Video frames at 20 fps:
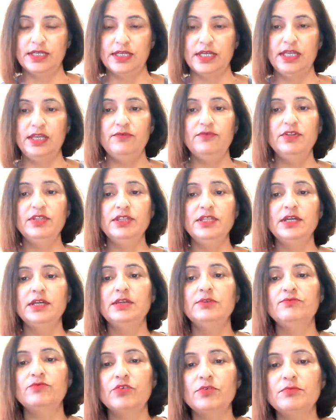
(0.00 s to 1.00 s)
Even the
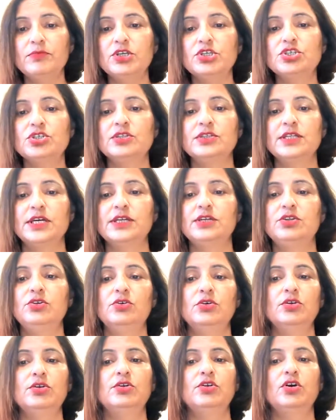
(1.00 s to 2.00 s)
information that you
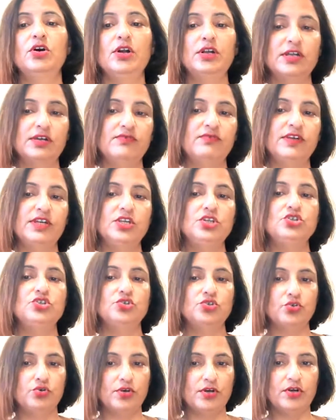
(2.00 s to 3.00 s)
are not very
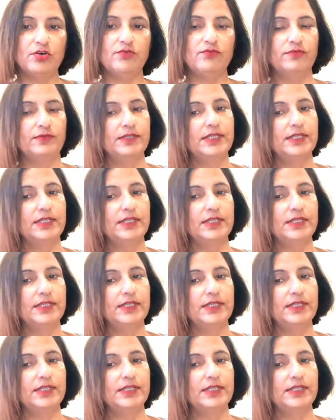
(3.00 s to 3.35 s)
sure of,